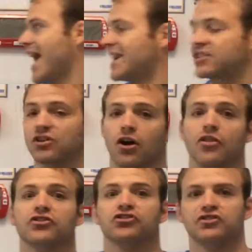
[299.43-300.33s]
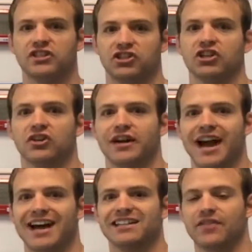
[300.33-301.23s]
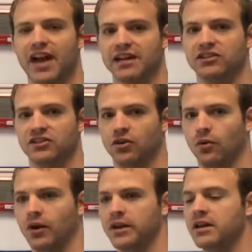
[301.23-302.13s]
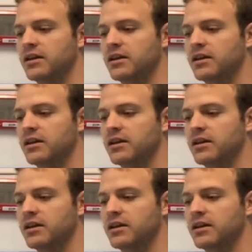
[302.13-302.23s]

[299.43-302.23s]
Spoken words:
and it's called the Judiciary Act of 1801.